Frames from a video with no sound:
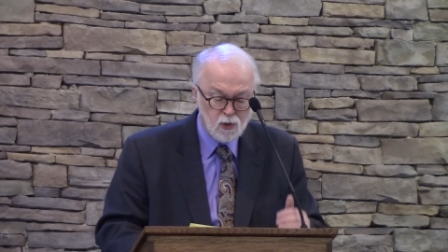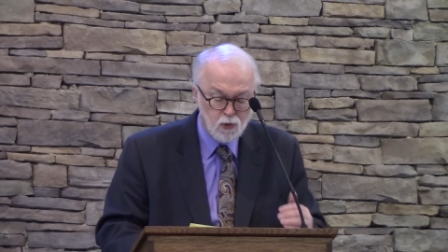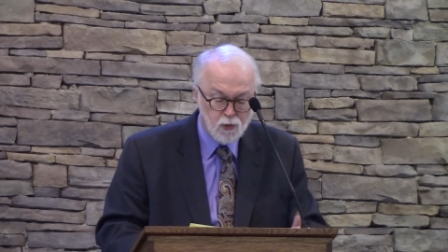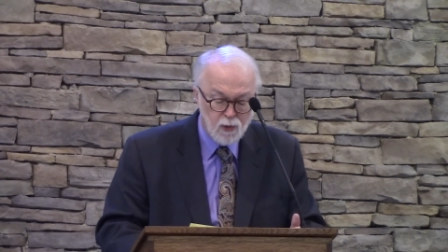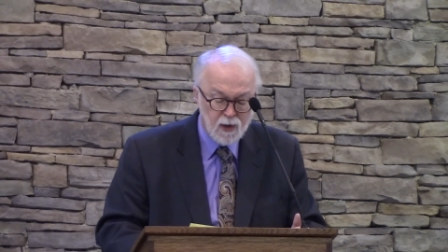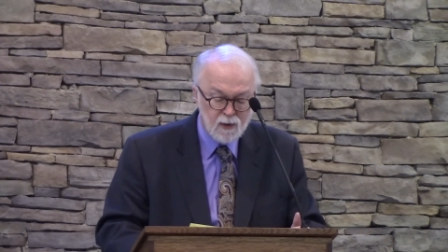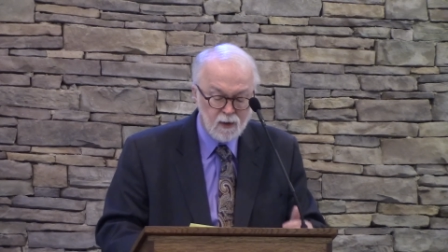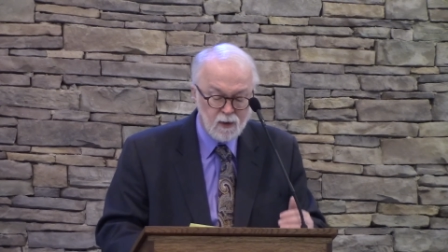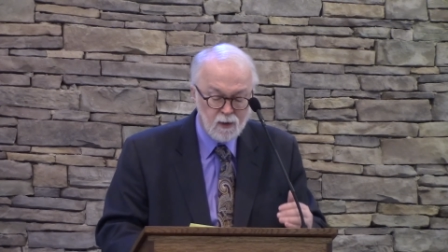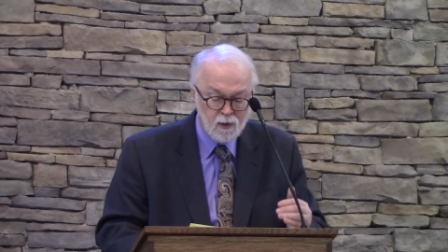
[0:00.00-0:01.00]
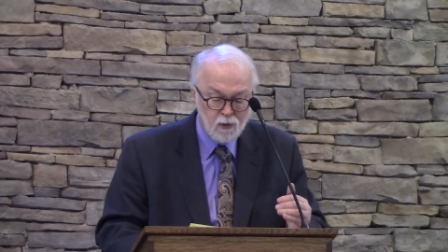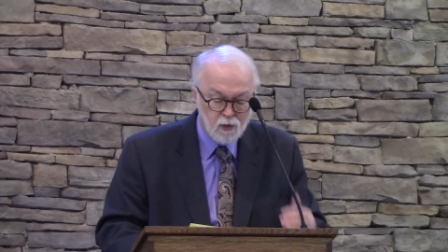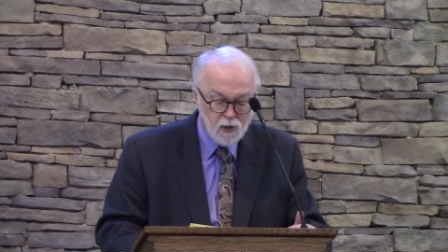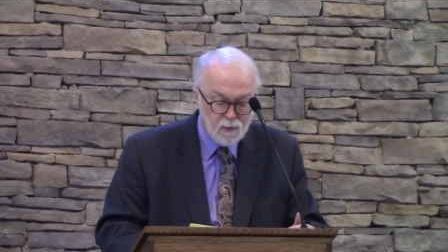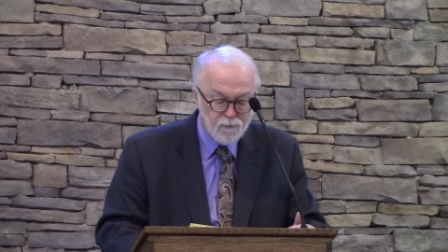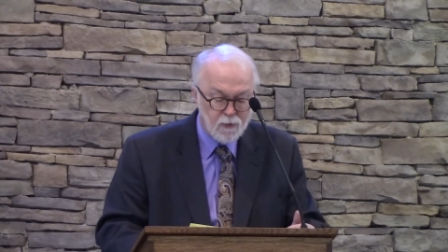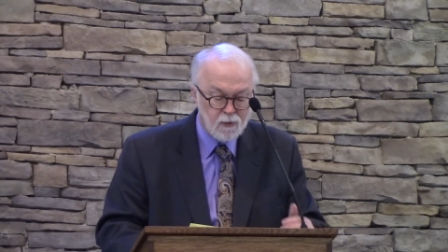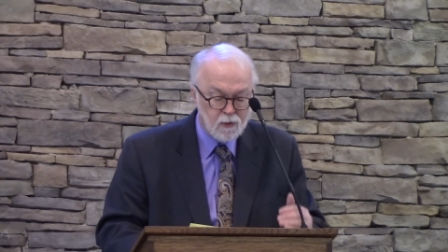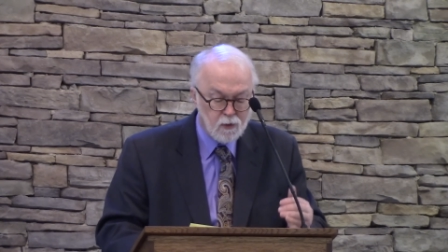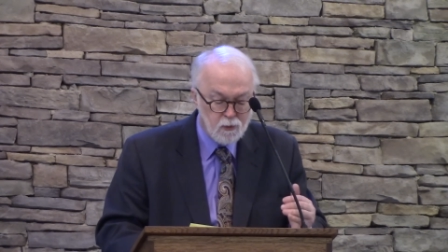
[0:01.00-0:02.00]
who threaten, who
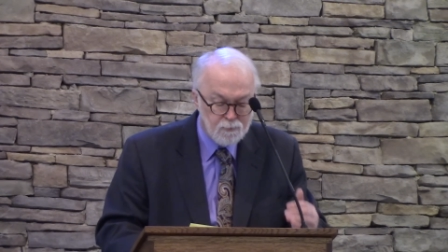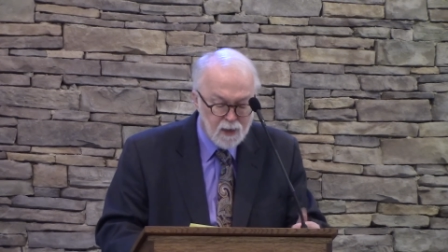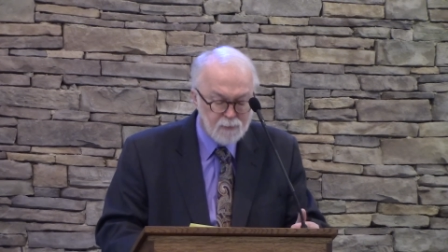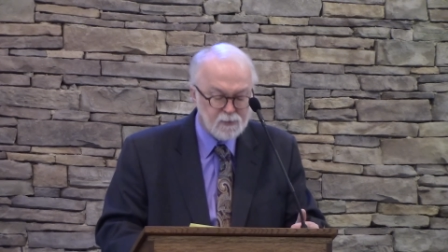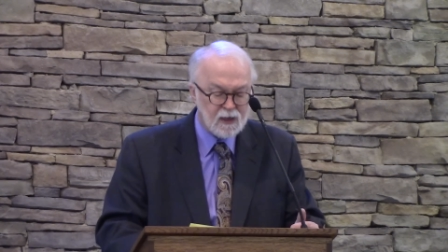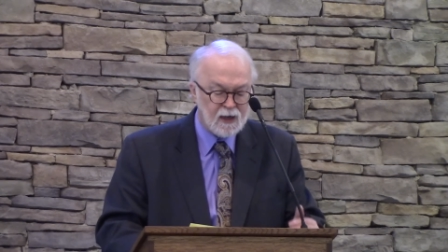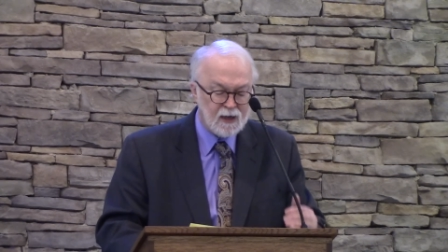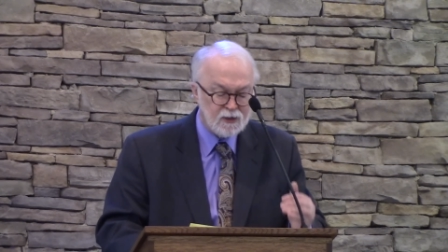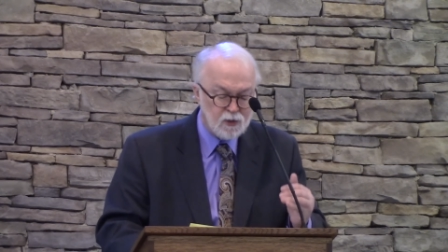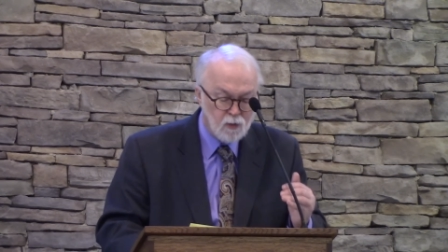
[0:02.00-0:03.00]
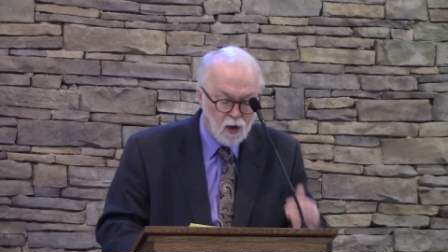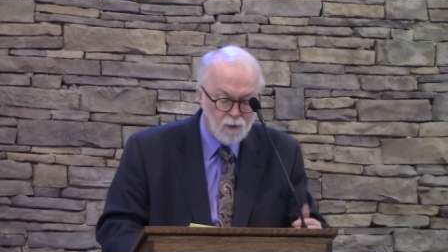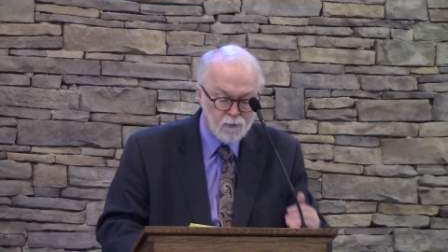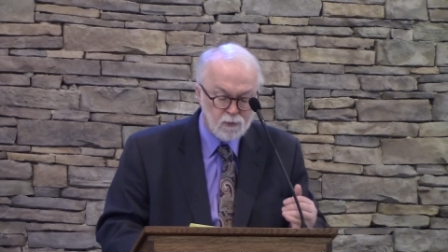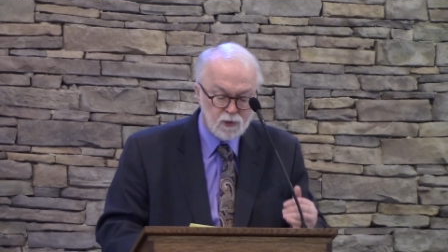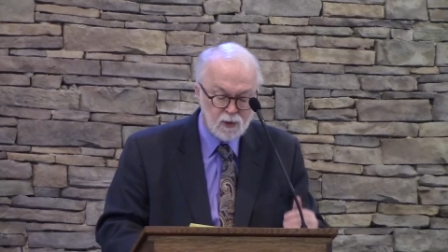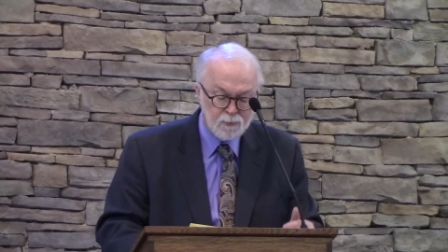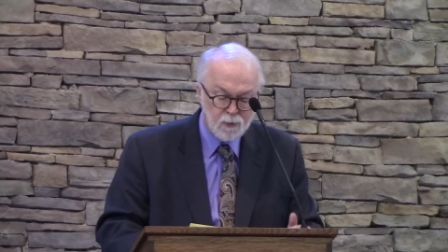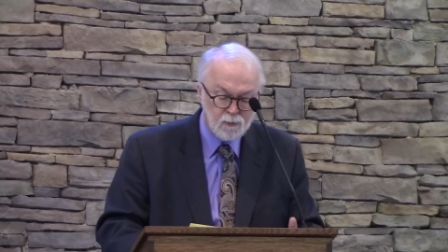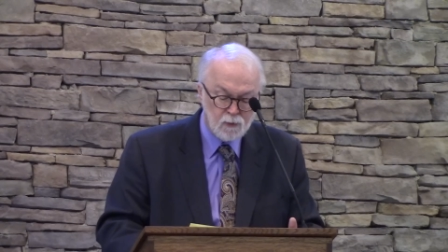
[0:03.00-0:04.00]
comfort, who baptize, who offer the
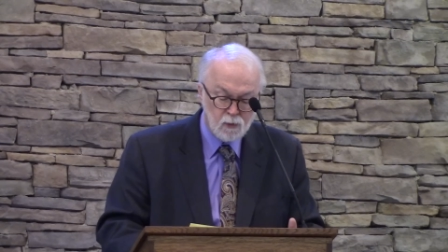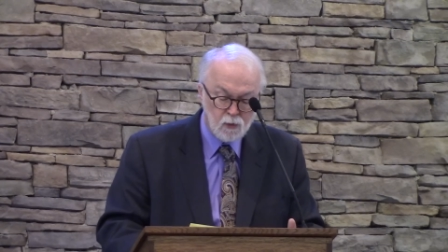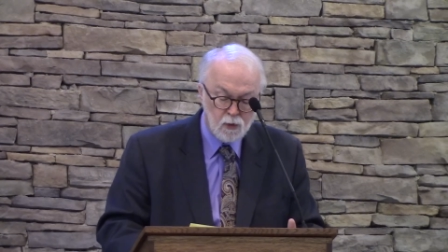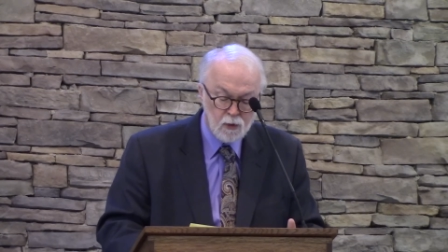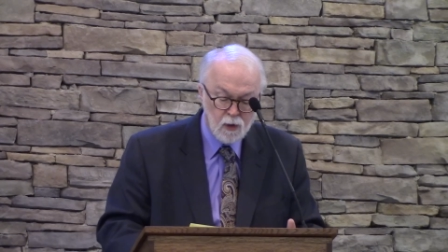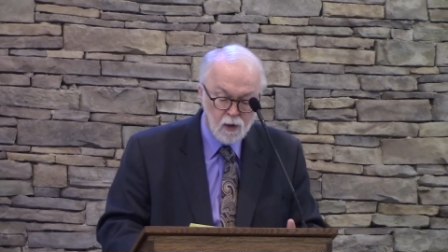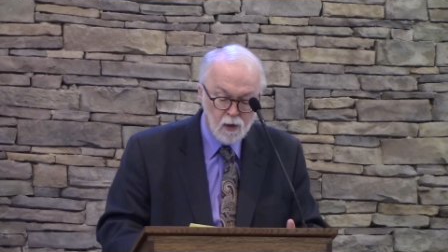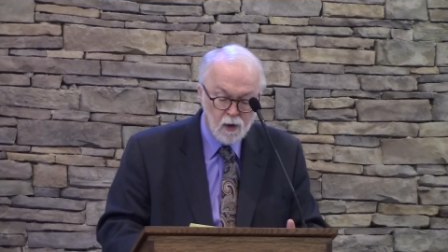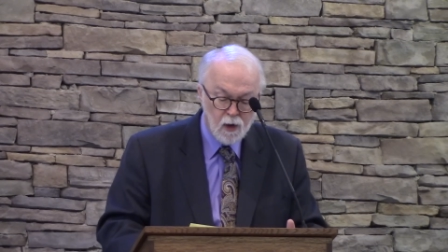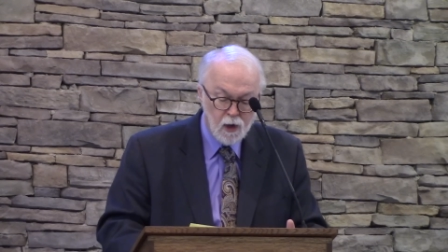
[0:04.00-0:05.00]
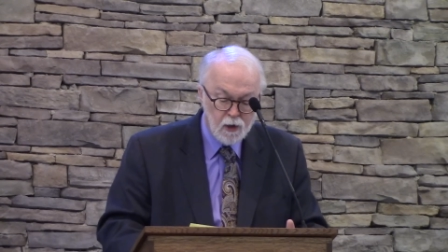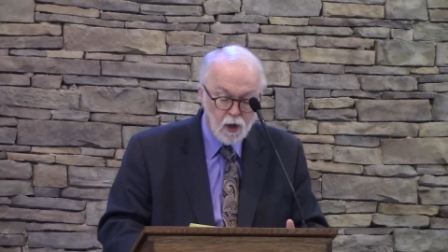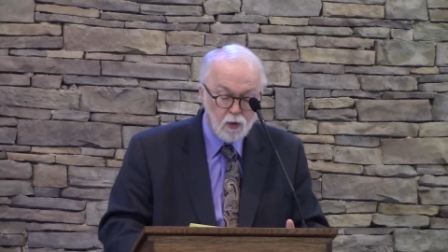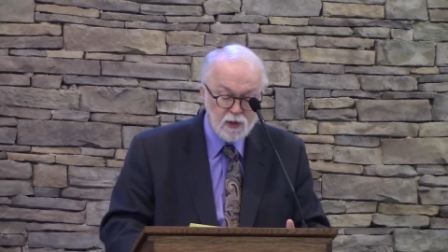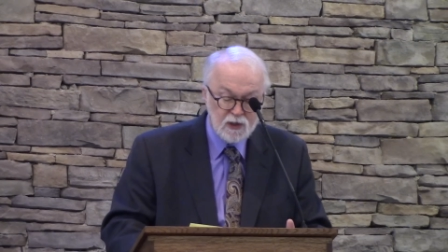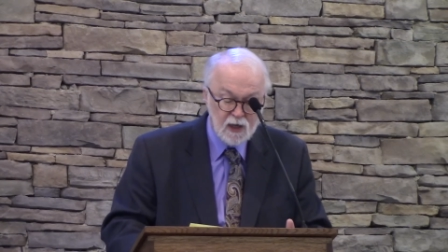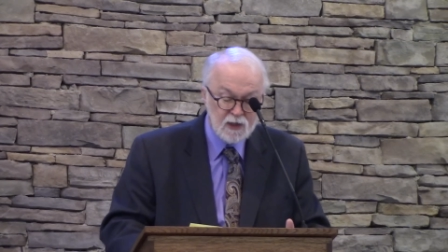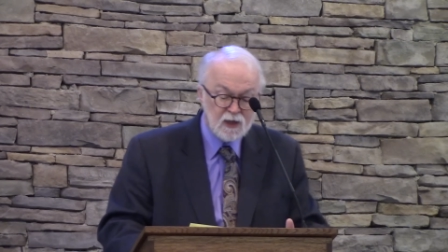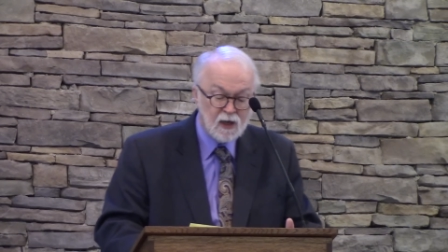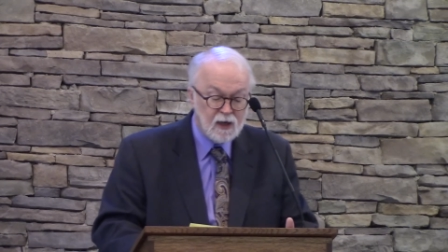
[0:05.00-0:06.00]
supper of the Lord. No, he
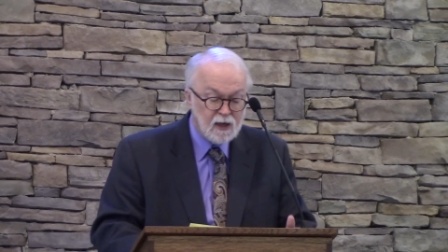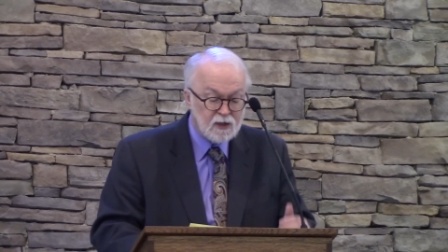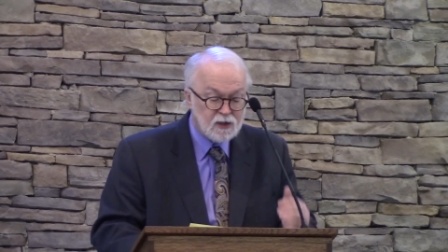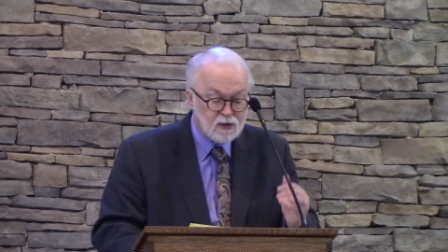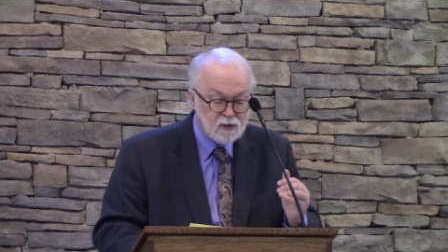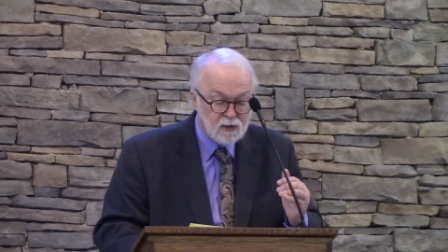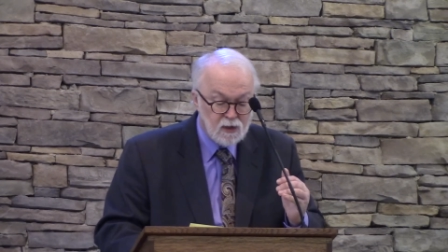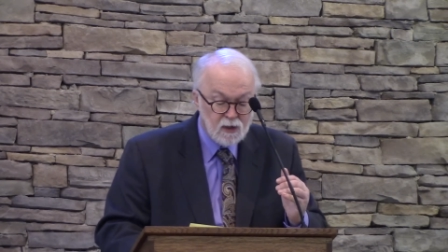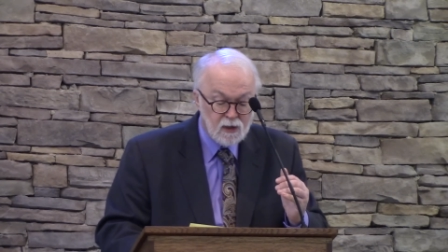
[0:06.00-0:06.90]
says, it's